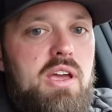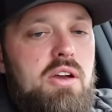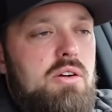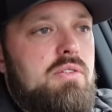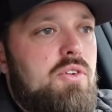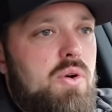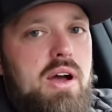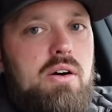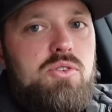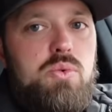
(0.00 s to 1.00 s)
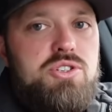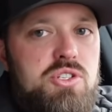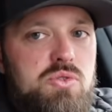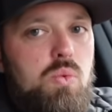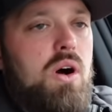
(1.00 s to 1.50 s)
acre of ground, which
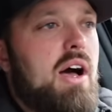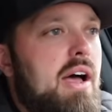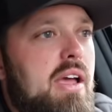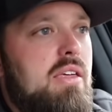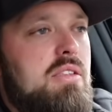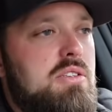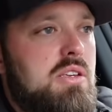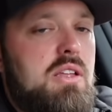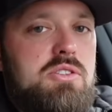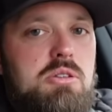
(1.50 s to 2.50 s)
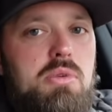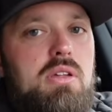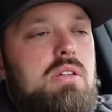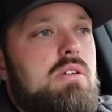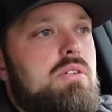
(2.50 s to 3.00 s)
is why this gets to be
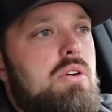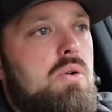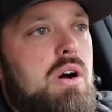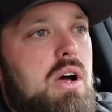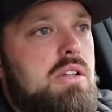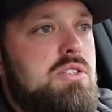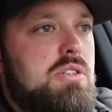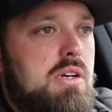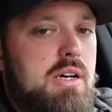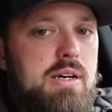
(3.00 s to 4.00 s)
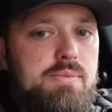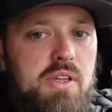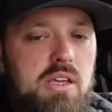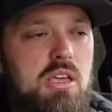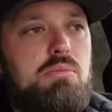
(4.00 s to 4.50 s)
a little nuanced
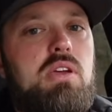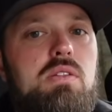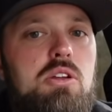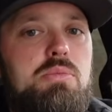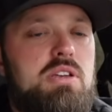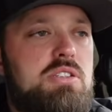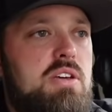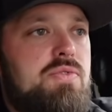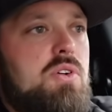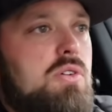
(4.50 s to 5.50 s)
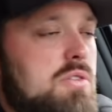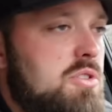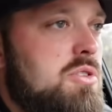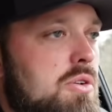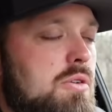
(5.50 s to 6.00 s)
and can be a little bit difficult
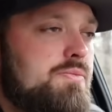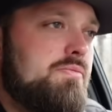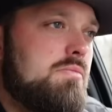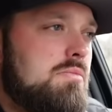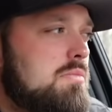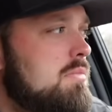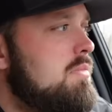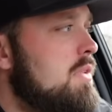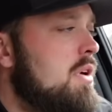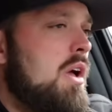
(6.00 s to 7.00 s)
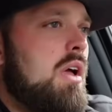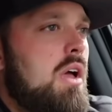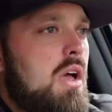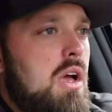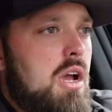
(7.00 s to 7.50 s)
to
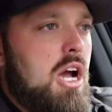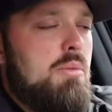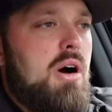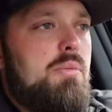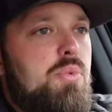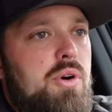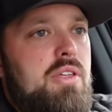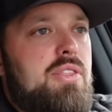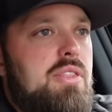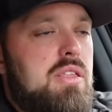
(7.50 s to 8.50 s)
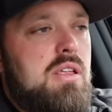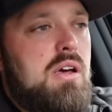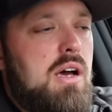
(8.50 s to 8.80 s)
come up with